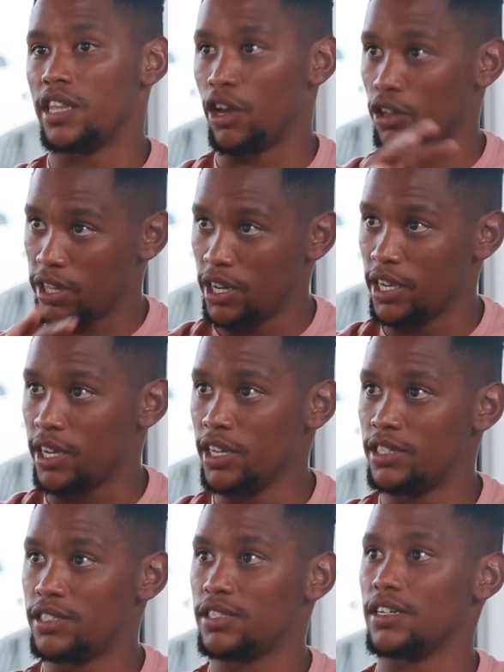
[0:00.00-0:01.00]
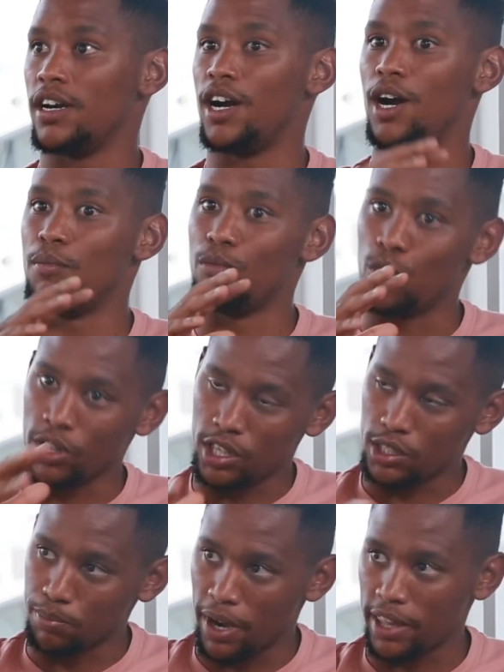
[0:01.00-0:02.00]
They are three kids, with
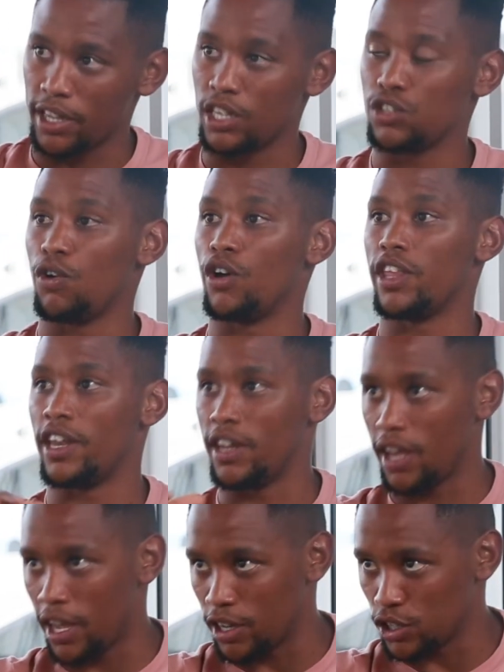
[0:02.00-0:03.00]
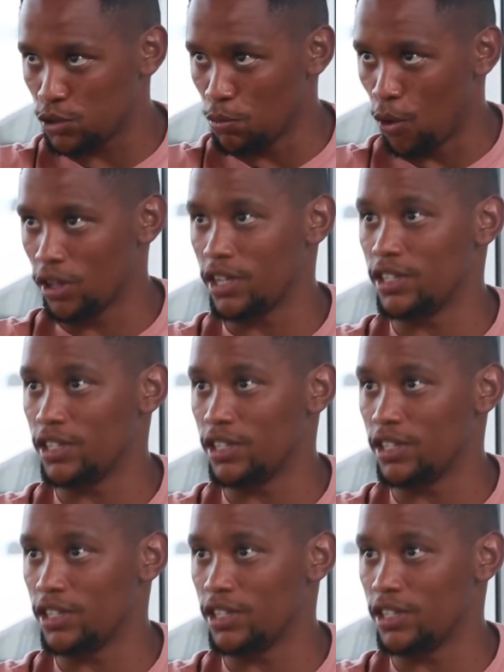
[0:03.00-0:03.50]
his mother and his father, and a small